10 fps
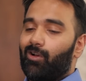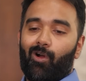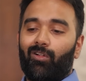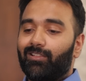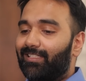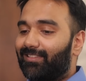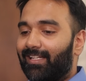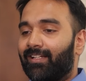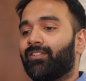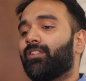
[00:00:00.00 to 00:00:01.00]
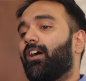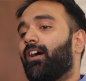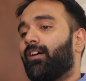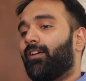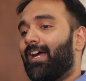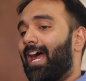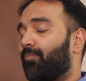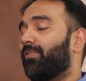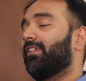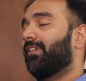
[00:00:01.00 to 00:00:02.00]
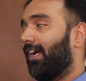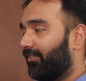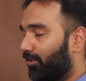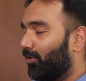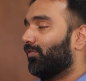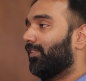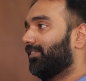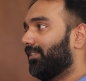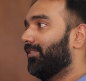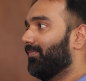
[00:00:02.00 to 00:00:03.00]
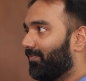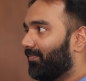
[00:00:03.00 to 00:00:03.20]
All these things happen at the university.